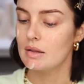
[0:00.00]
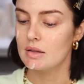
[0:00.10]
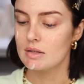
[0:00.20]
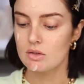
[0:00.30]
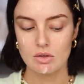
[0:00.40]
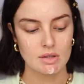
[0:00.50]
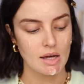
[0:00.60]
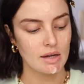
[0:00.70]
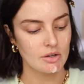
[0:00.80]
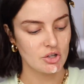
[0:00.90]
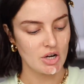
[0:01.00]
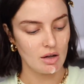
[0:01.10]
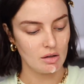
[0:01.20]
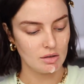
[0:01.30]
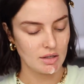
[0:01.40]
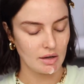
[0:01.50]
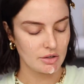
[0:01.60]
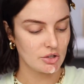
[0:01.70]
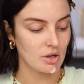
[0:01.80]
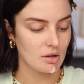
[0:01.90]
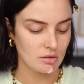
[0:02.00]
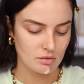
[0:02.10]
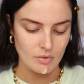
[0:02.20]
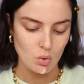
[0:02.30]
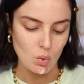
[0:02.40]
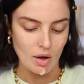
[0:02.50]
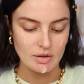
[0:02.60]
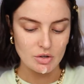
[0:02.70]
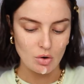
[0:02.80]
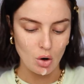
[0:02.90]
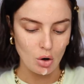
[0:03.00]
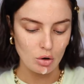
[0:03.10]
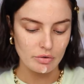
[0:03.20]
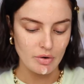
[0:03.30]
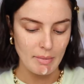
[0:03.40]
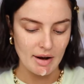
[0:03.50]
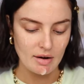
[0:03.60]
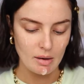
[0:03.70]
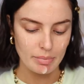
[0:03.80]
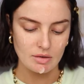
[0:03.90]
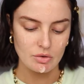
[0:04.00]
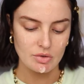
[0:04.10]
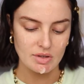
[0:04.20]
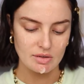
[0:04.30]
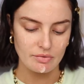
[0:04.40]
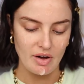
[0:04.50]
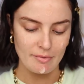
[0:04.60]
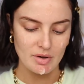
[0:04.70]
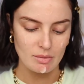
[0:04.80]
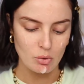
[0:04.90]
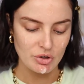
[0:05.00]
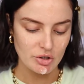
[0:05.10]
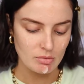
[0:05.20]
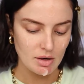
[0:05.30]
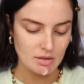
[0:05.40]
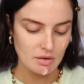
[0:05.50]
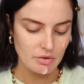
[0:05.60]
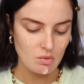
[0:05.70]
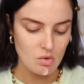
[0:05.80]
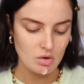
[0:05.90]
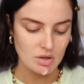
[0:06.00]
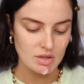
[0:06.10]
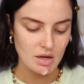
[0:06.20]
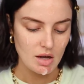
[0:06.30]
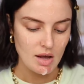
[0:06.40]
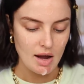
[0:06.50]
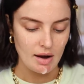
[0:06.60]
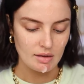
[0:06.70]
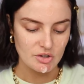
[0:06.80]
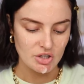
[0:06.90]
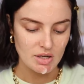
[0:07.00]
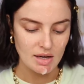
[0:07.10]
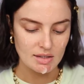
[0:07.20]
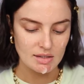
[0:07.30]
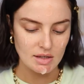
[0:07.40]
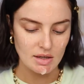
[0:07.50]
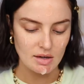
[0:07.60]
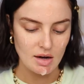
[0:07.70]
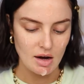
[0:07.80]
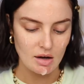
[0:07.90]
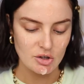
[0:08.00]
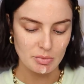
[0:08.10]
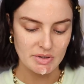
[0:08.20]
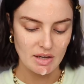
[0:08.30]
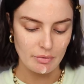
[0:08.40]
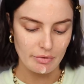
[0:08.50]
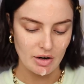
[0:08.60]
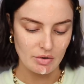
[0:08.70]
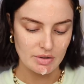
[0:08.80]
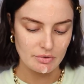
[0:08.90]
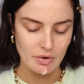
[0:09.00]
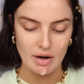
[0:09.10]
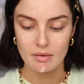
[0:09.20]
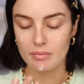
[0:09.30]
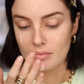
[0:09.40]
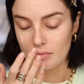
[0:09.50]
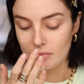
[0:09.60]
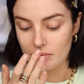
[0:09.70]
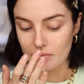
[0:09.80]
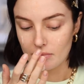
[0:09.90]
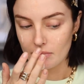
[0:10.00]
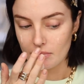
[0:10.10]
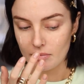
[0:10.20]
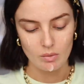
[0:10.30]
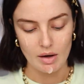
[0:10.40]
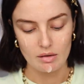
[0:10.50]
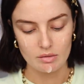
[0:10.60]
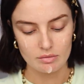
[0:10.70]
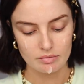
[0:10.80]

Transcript: This looks like a gel texture. Under or over makeup. Use as a 5-minute moisture mask if you want. Allergy tested, 100% fragrance free. Wow.